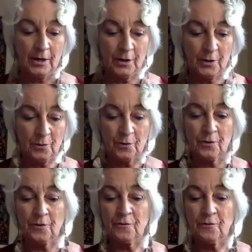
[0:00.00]
in
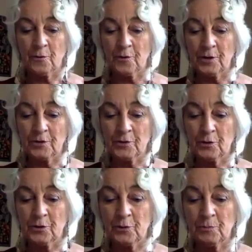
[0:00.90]
order for it
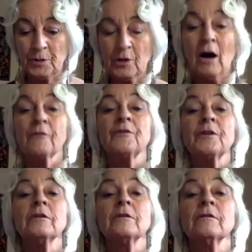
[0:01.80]
to be
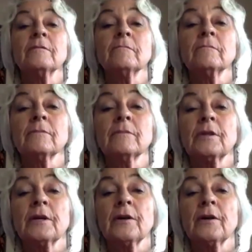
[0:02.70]
confident that